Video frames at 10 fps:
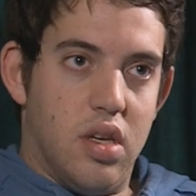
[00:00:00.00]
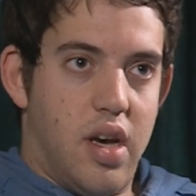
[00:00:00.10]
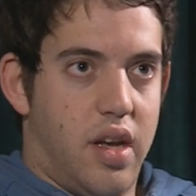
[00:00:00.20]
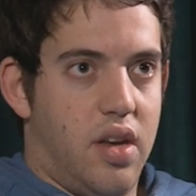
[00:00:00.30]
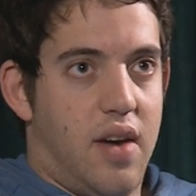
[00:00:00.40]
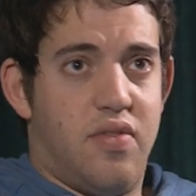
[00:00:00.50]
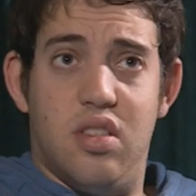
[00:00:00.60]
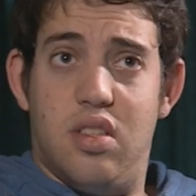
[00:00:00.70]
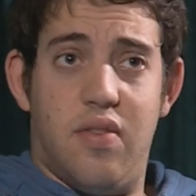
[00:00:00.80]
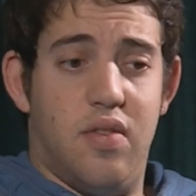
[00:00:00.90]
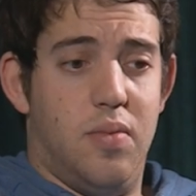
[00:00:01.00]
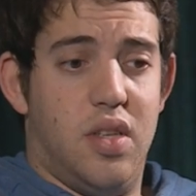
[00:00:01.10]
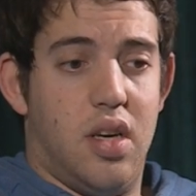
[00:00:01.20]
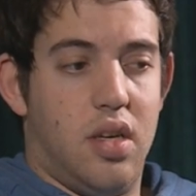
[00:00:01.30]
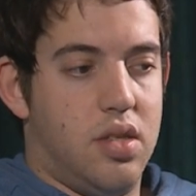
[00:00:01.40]
Yeah, you have to definitely be
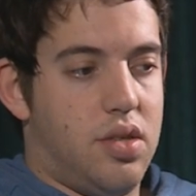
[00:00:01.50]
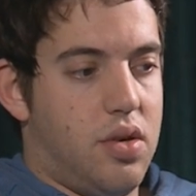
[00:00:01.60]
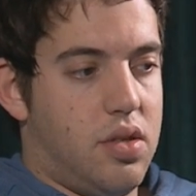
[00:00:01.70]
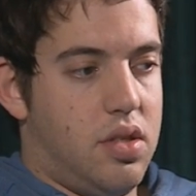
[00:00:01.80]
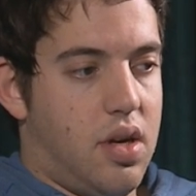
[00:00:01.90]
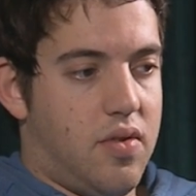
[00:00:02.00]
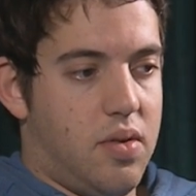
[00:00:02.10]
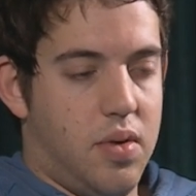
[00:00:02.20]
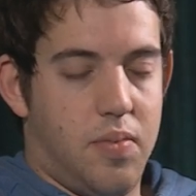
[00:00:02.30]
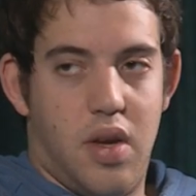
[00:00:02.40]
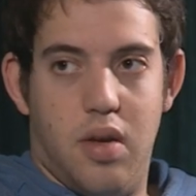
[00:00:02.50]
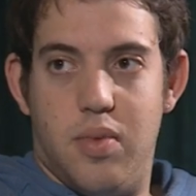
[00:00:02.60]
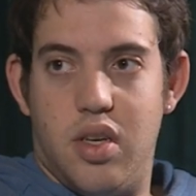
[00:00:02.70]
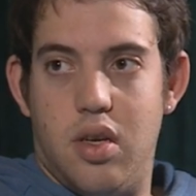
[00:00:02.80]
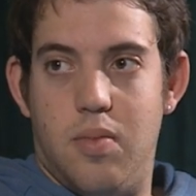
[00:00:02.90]
taking shots. You have to be playing
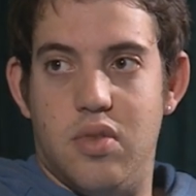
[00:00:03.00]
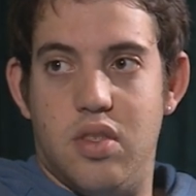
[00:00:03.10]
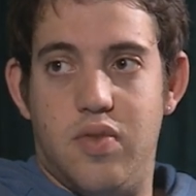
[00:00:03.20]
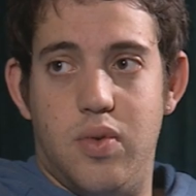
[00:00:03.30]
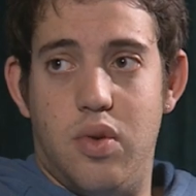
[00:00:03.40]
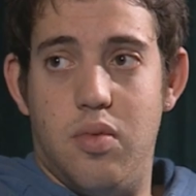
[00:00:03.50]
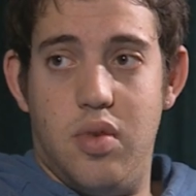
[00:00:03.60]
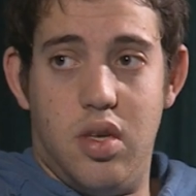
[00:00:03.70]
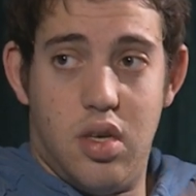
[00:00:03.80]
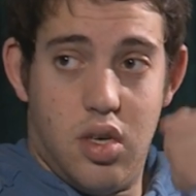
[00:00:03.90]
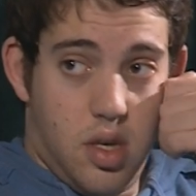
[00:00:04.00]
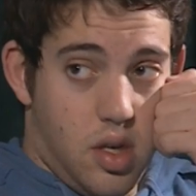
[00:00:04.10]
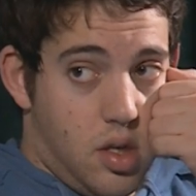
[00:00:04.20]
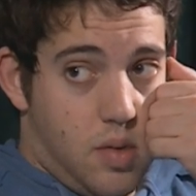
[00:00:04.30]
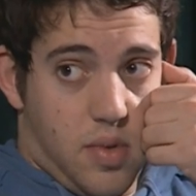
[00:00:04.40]
big numbers if you want to be
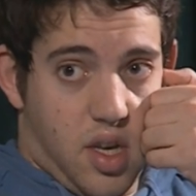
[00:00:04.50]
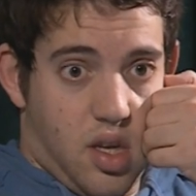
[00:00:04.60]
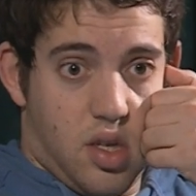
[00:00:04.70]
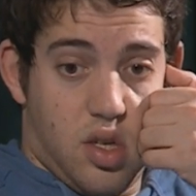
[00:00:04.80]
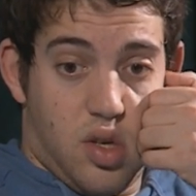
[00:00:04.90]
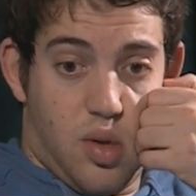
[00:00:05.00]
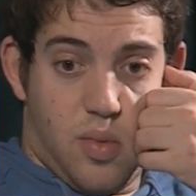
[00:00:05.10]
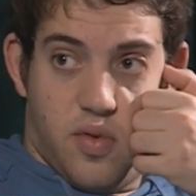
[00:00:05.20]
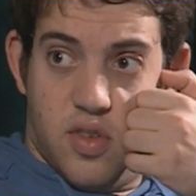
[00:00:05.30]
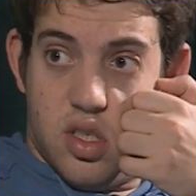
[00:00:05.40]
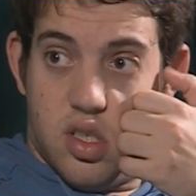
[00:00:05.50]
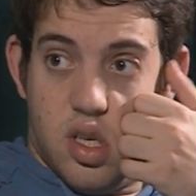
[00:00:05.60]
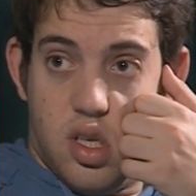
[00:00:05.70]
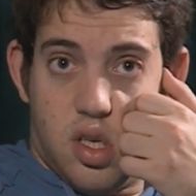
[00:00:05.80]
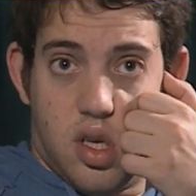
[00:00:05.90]
getting to the top,
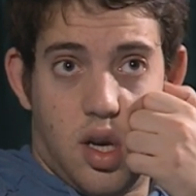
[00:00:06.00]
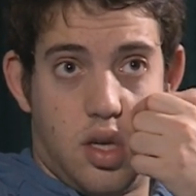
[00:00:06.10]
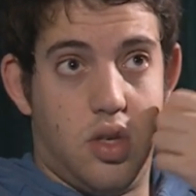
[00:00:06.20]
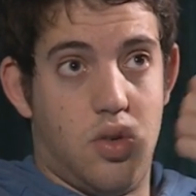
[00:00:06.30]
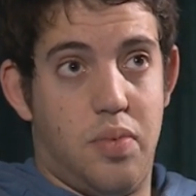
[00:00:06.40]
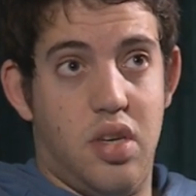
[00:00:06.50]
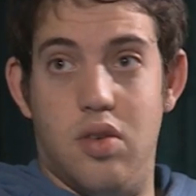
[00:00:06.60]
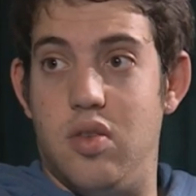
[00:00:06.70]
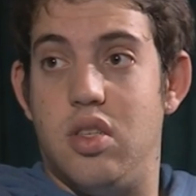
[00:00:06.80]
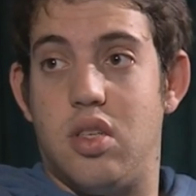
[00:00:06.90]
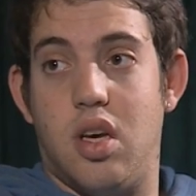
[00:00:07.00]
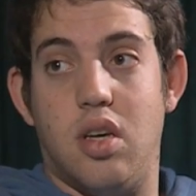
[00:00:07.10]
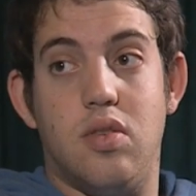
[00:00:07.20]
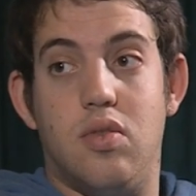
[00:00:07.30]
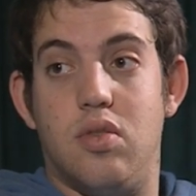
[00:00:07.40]
obviously, unless you're Peter
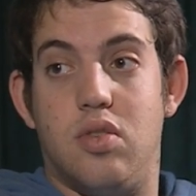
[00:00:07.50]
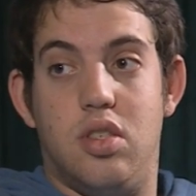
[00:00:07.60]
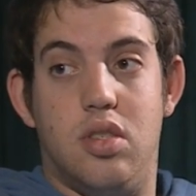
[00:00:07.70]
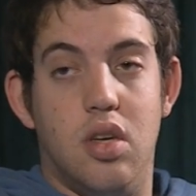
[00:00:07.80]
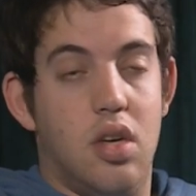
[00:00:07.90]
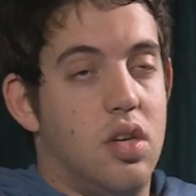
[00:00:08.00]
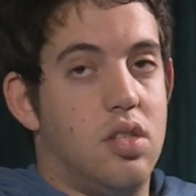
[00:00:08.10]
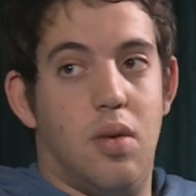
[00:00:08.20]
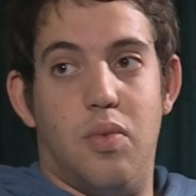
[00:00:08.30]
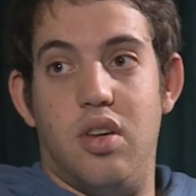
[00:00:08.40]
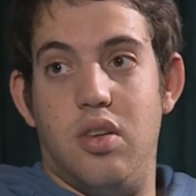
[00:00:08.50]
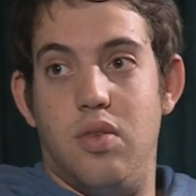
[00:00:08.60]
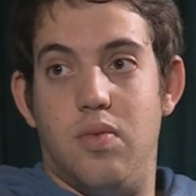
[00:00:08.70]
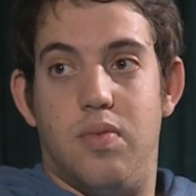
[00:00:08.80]
Eastgate or someone and you